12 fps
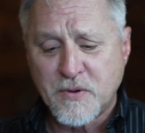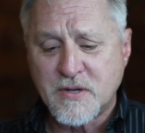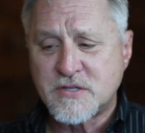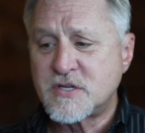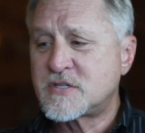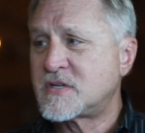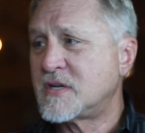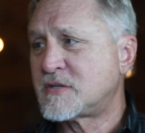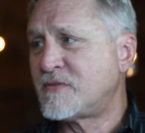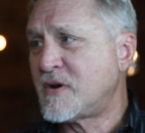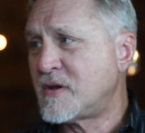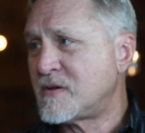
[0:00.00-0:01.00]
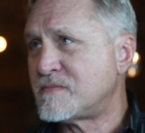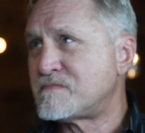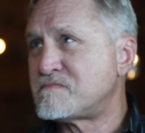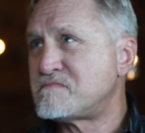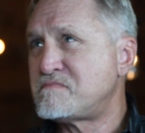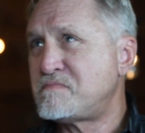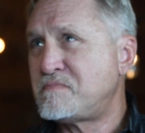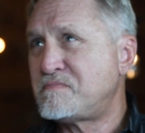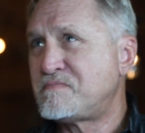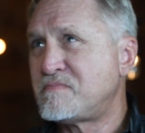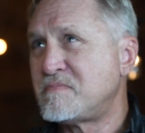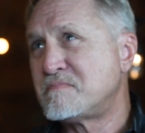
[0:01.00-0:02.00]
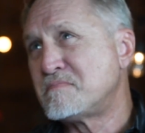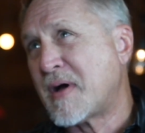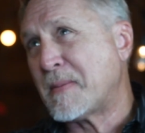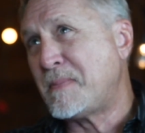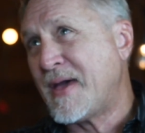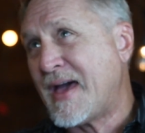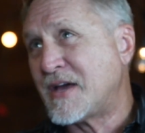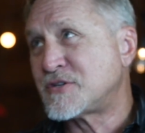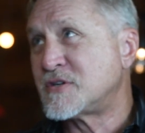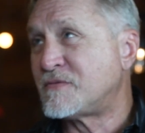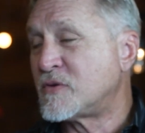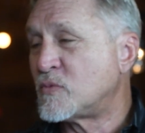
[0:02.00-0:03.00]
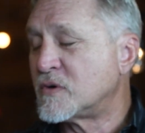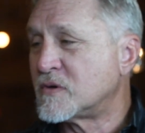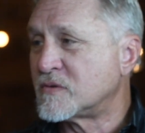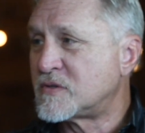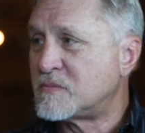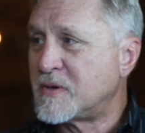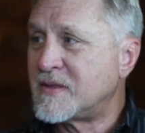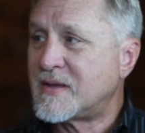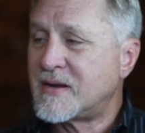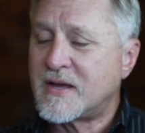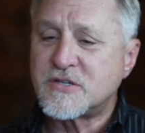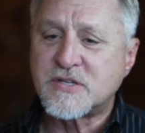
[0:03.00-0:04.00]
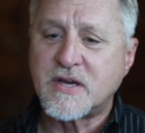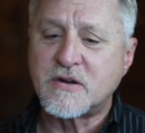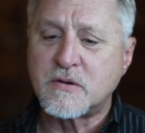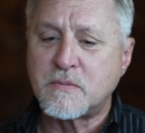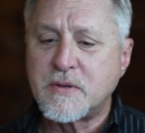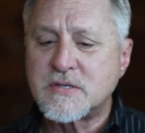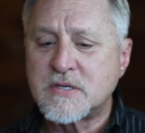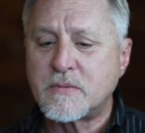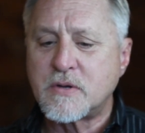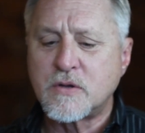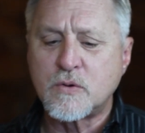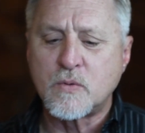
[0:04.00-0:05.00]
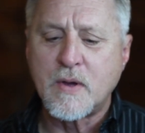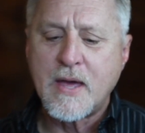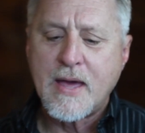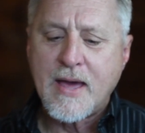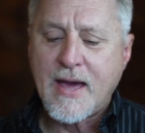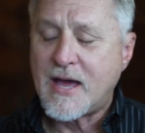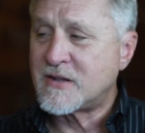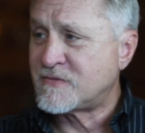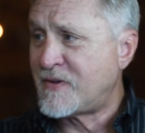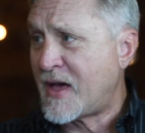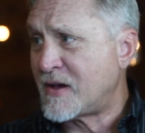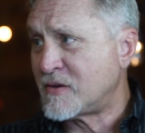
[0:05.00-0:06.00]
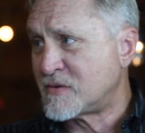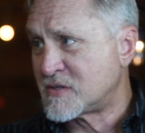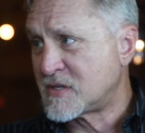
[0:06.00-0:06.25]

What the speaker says: But it's very my passion, if you will, to be that educator, to be someone who adds value to